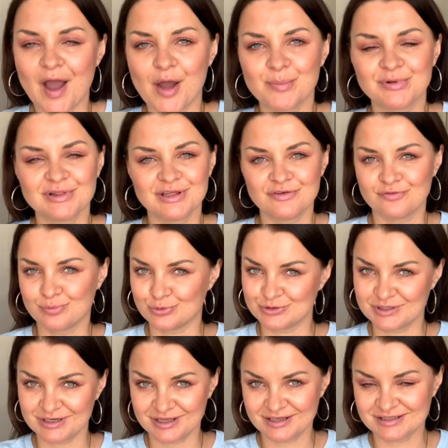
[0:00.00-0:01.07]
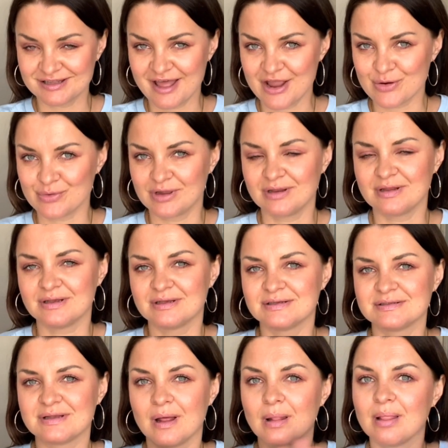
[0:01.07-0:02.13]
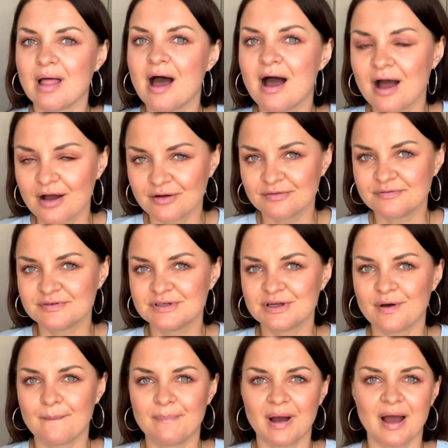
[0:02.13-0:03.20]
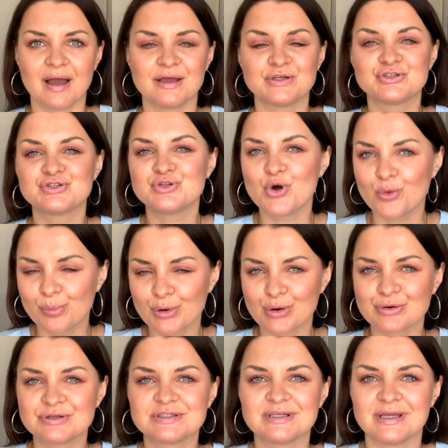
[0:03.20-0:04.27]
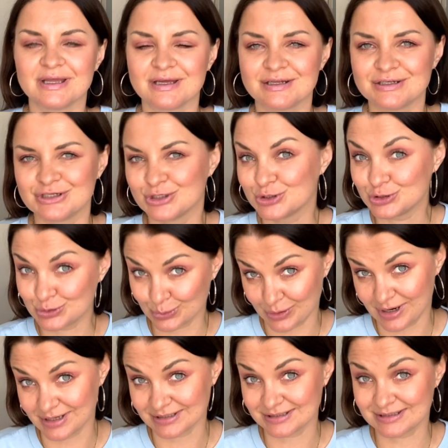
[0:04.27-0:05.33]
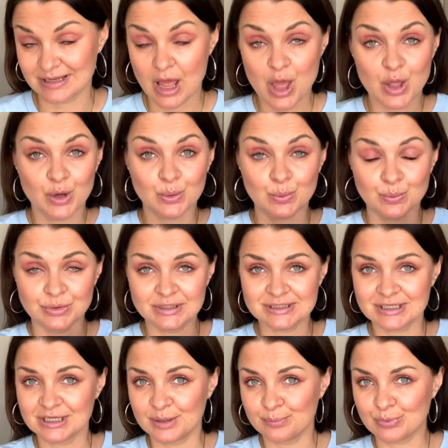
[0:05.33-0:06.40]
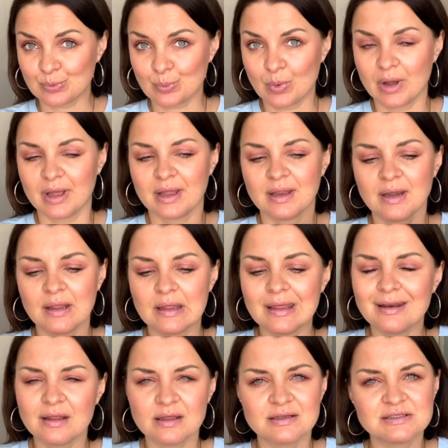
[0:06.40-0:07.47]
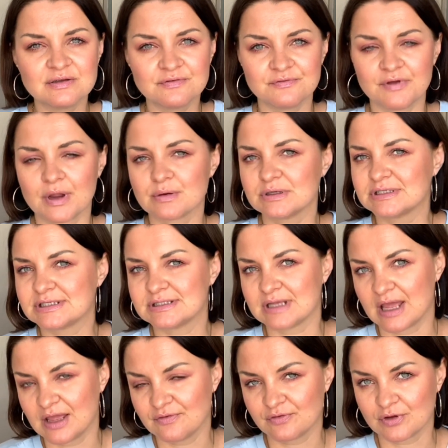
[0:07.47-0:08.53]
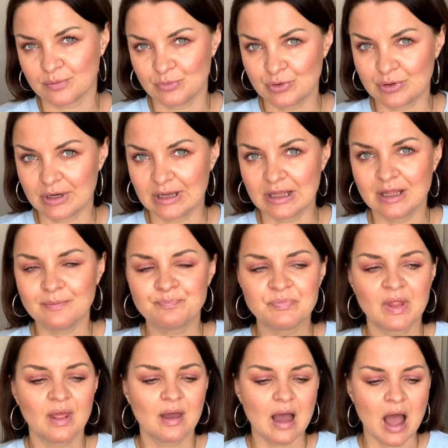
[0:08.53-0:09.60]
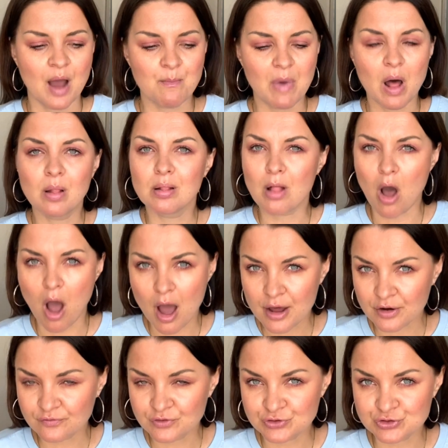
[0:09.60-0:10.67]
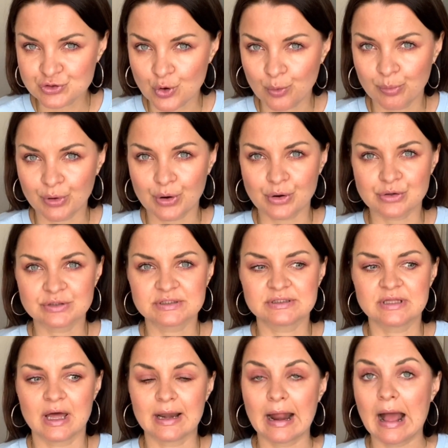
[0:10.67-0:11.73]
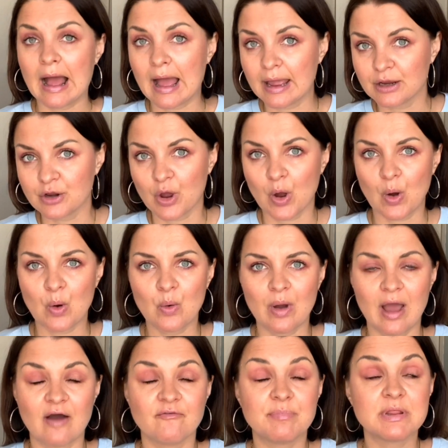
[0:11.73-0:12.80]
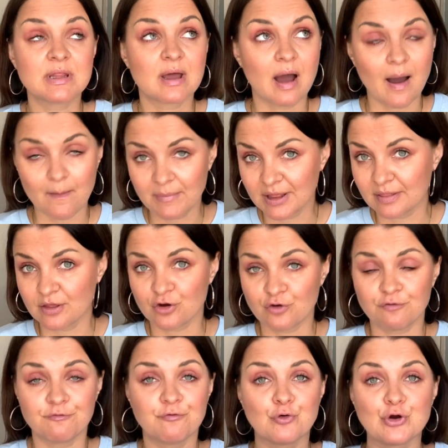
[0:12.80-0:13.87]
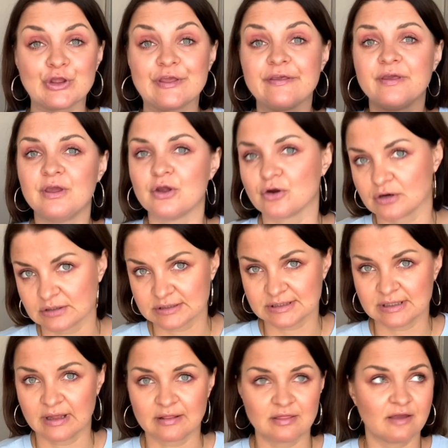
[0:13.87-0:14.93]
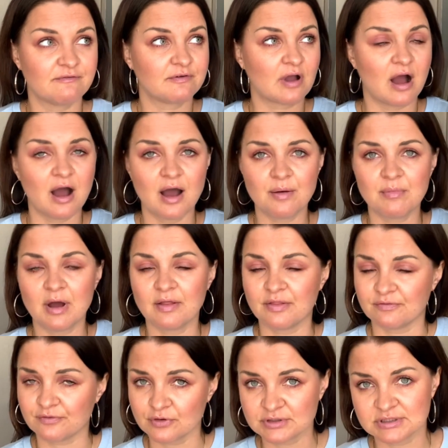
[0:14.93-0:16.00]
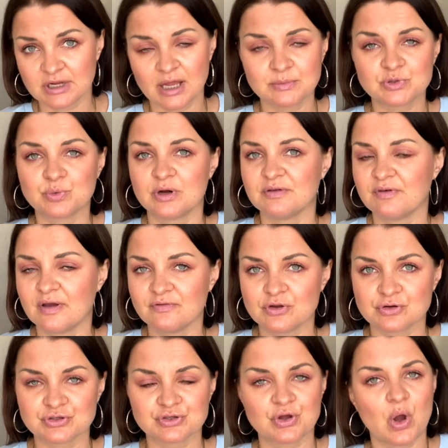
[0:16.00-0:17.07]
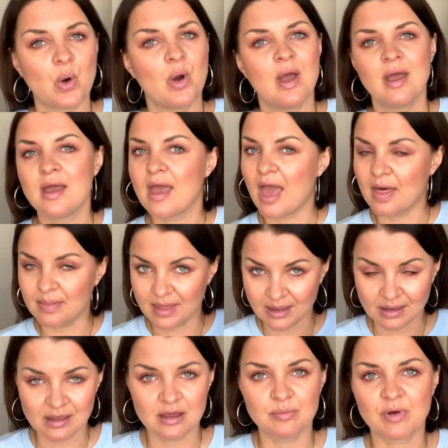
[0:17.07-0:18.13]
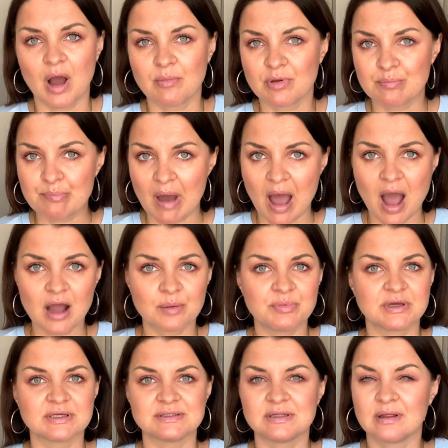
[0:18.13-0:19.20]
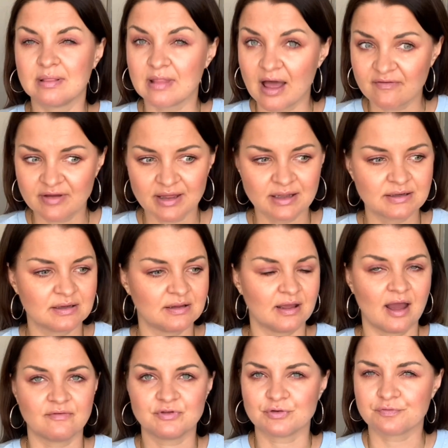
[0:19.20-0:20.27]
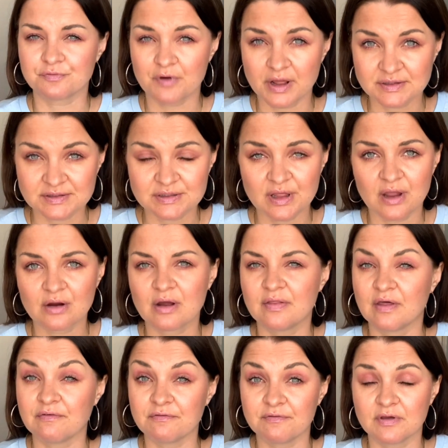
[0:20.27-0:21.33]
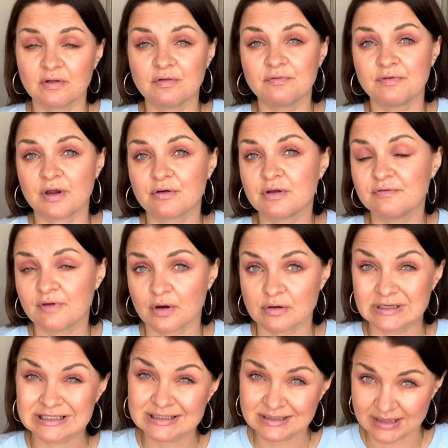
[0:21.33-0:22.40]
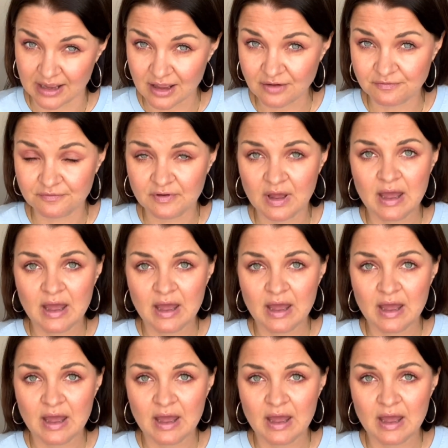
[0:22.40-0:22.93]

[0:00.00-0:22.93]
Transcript: I believe Bucerias Nayarit is loved by snowbirds and tourists. Reason number 1, it is a very safe community. A lot of the snowbirds that I know have been coming there for years. Like, they've come the first time 25 years ago and they keep coming back because they love it. They have their friends there and they feel very, very safe.